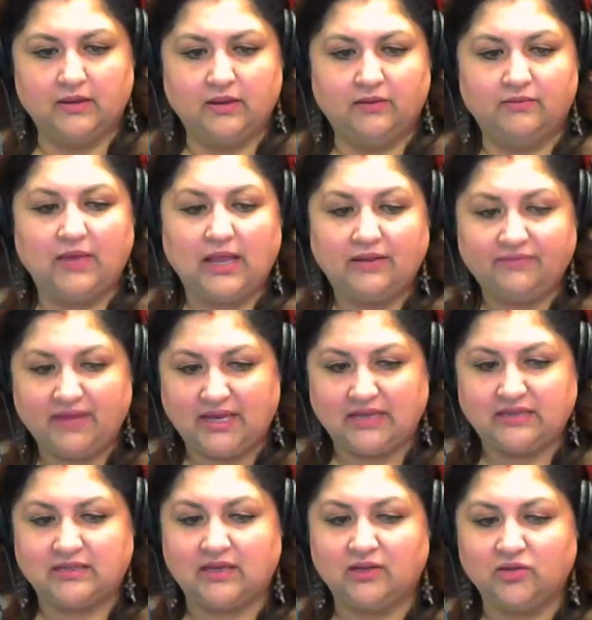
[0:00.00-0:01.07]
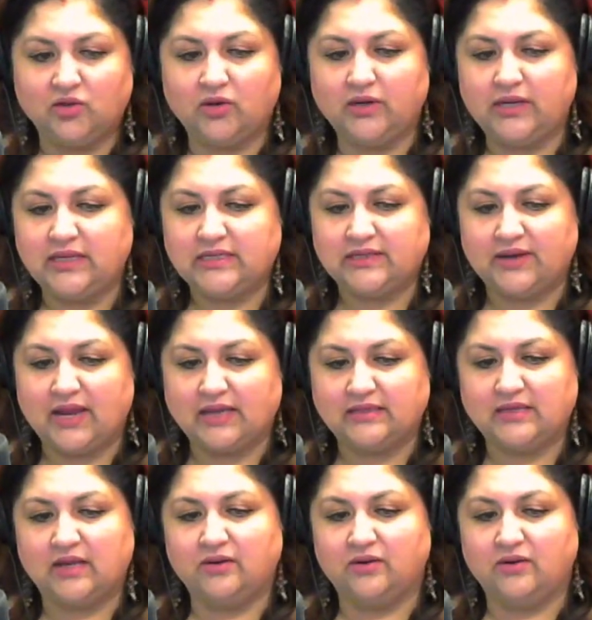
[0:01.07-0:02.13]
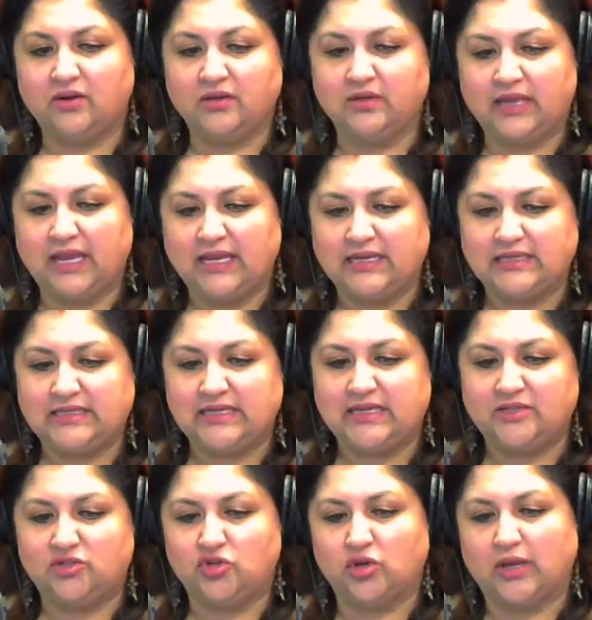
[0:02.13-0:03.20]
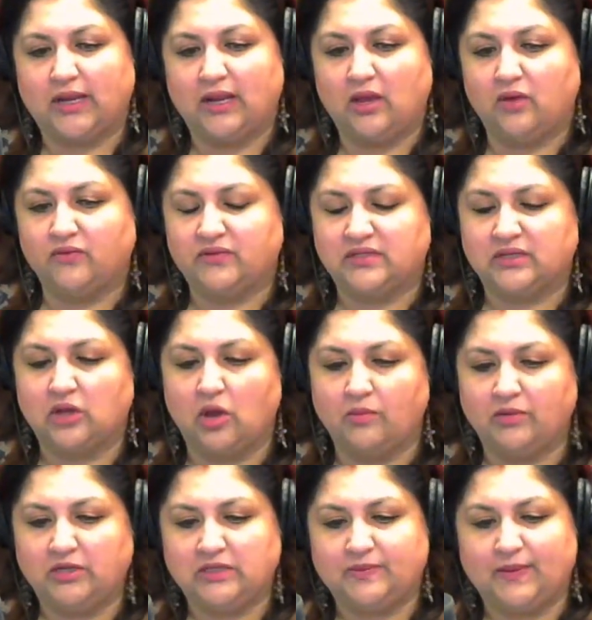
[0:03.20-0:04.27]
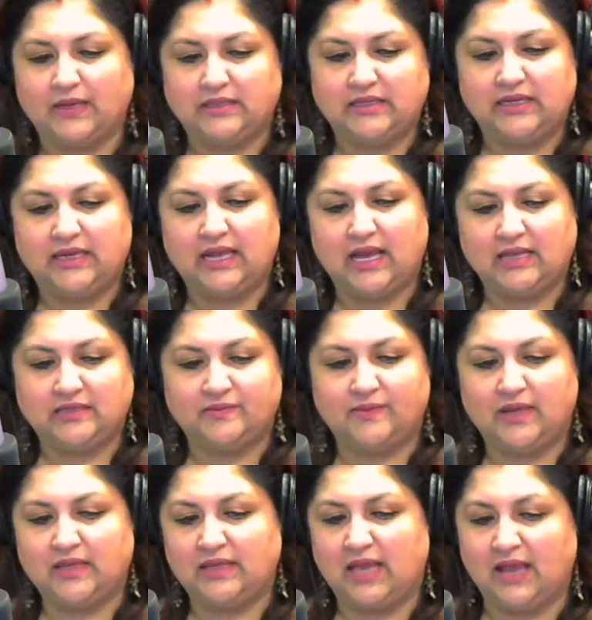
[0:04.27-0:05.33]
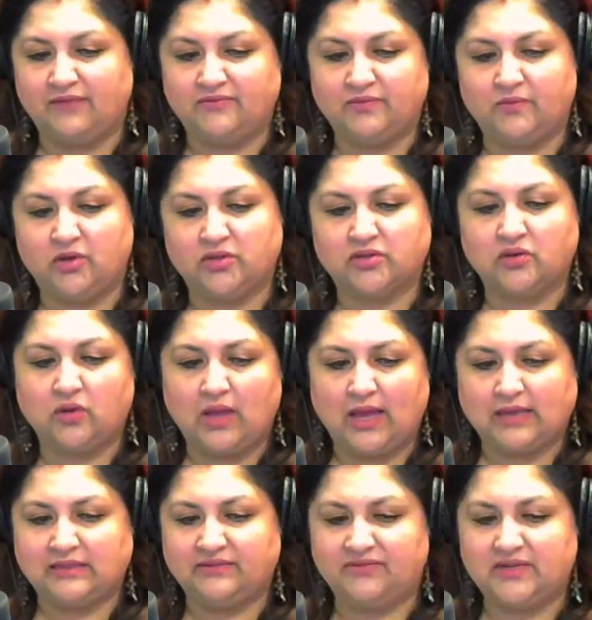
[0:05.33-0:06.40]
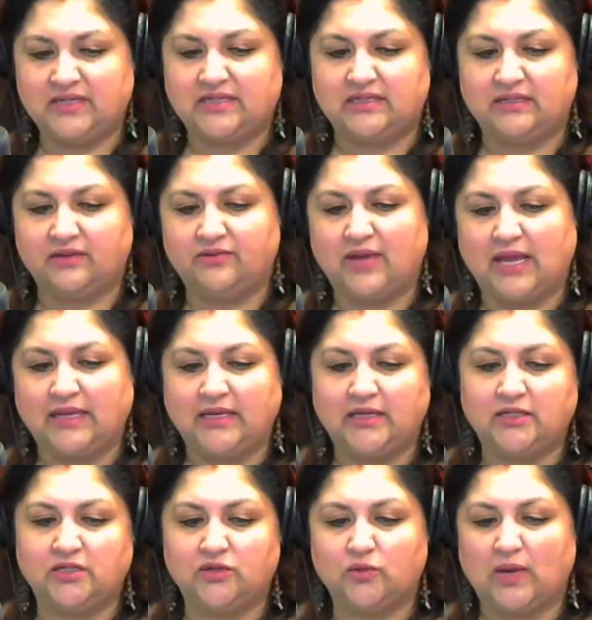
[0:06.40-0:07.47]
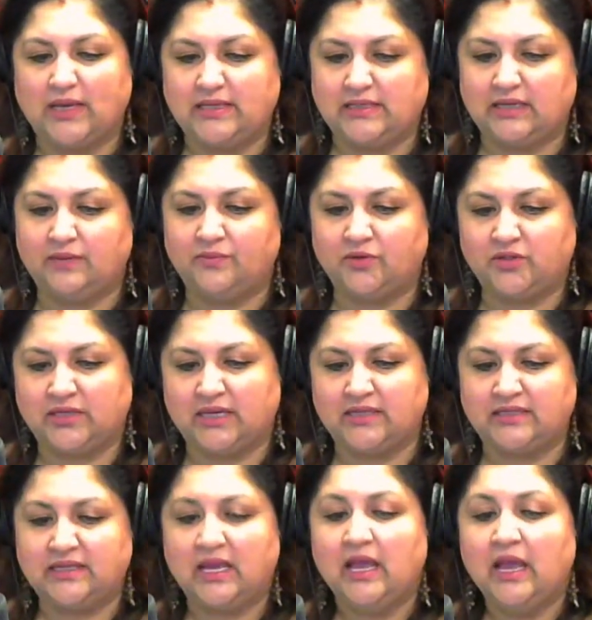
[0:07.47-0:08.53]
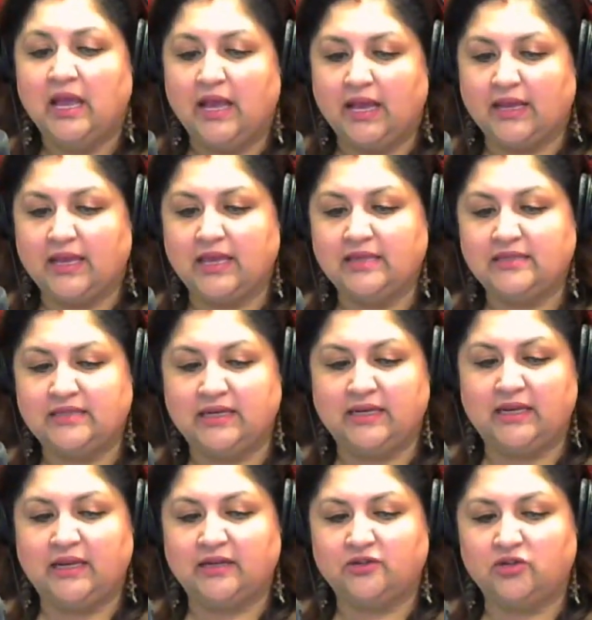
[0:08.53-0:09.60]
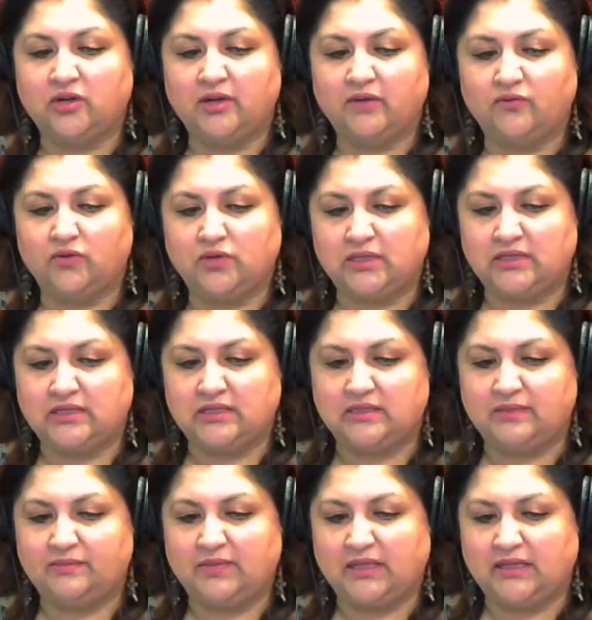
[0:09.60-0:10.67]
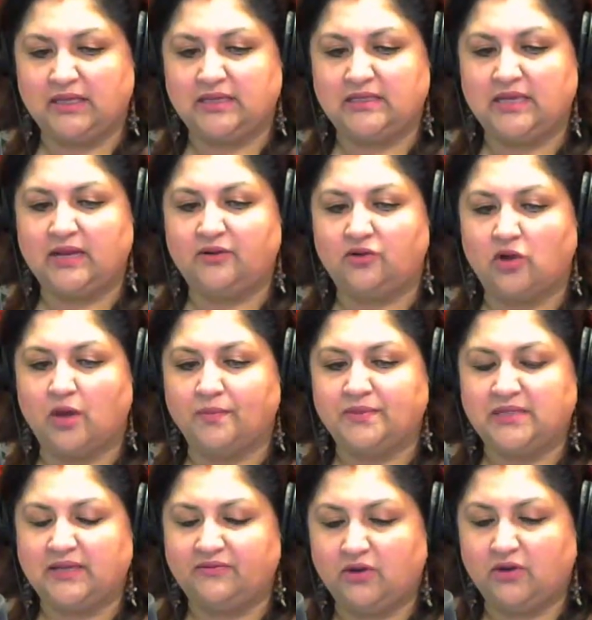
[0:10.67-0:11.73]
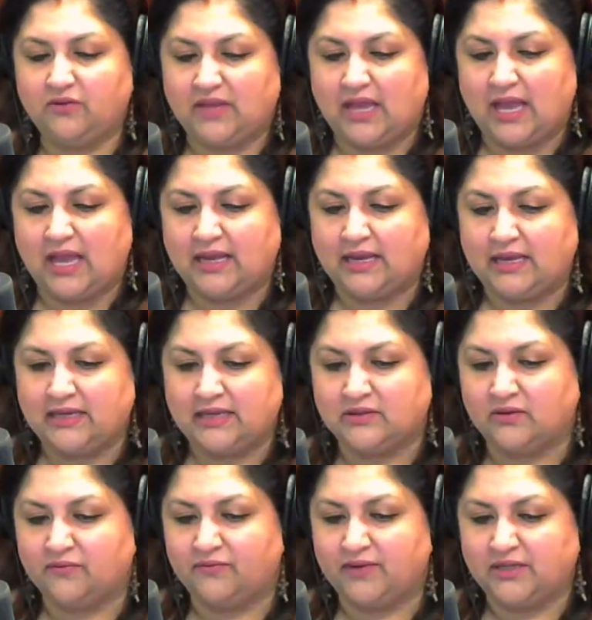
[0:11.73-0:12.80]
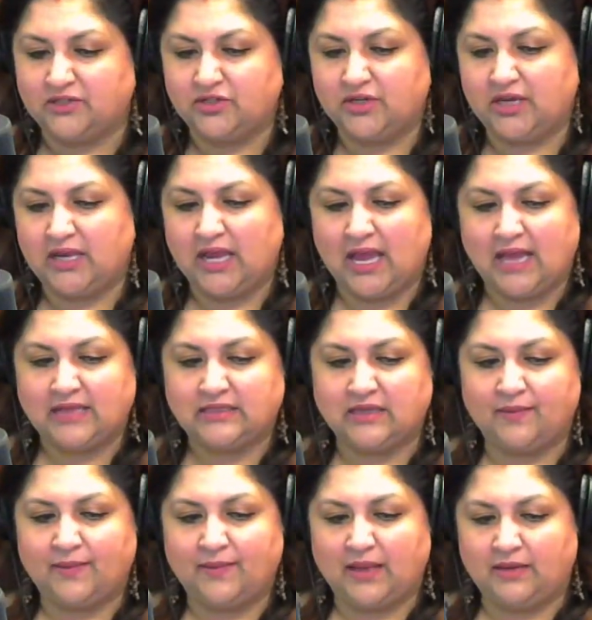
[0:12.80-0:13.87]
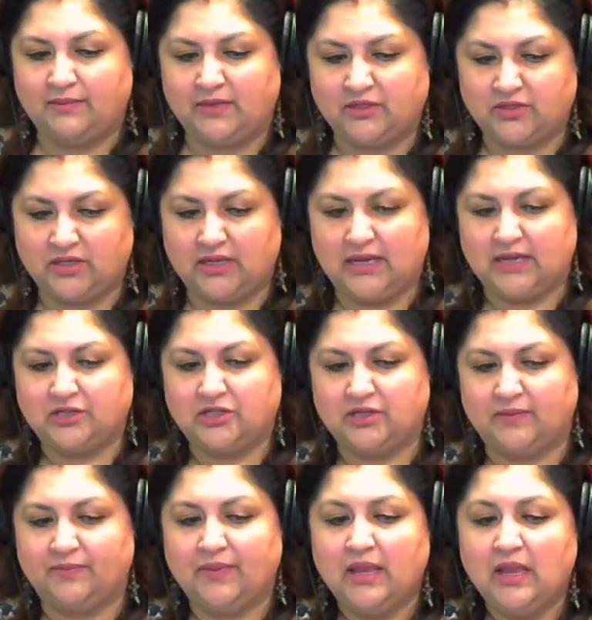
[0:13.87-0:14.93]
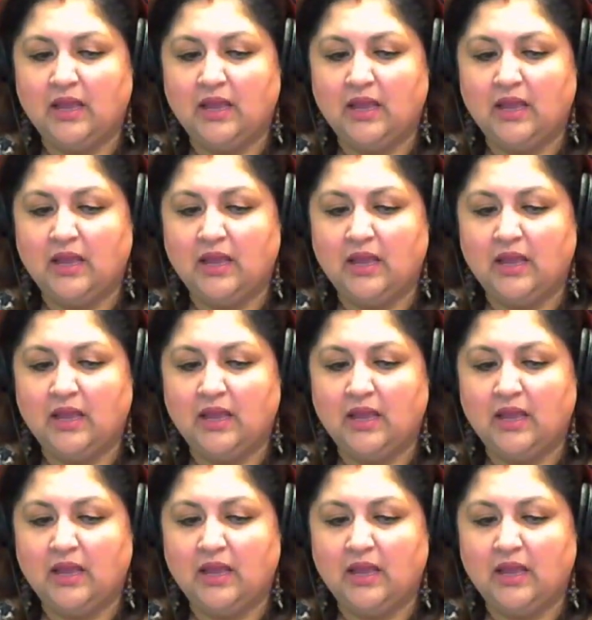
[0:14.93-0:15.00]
well, wait. Authorities cracked down on Gennady Zyuganov's Communist Party last month after Moscow activists rallied twice in protest against an electronic voting system that they say robbed several of their allies of victory at a parliamentary election.